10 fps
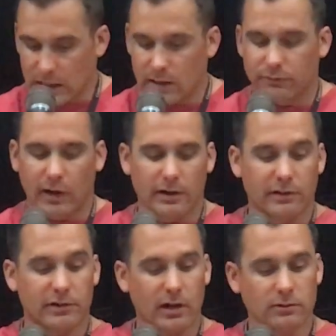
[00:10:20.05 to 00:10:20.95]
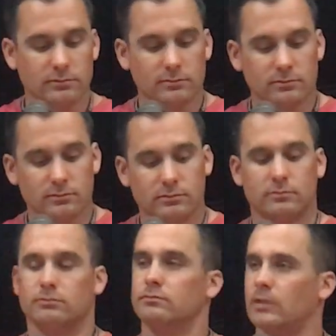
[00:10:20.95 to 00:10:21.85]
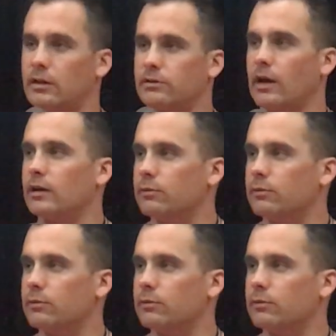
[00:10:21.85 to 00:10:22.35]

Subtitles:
And finding this out, I decided it